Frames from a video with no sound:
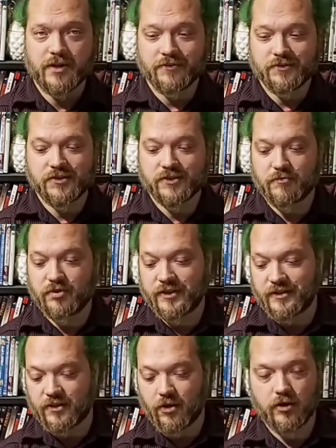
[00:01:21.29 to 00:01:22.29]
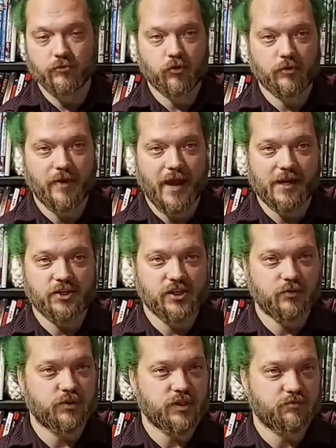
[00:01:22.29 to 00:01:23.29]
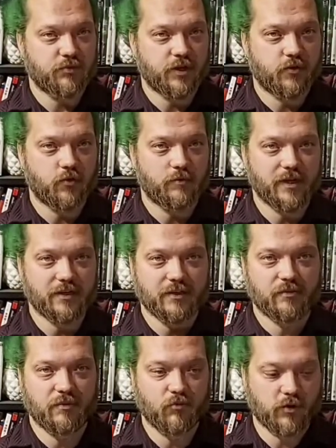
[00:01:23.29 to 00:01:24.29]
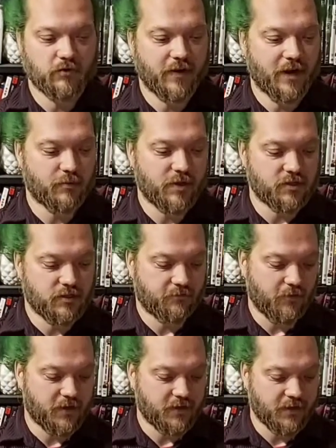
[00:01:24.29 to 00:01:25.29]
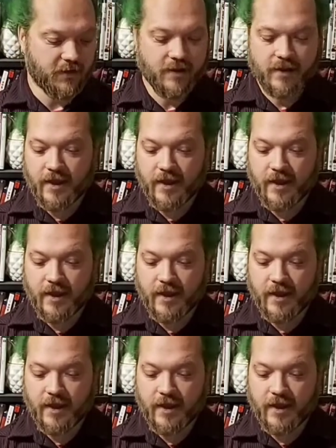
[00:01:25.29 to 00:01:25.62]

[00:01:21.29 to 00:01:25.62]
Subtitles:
This is completely cardboard packaging, which is pretty cool, being a little bit more environmentally friendly.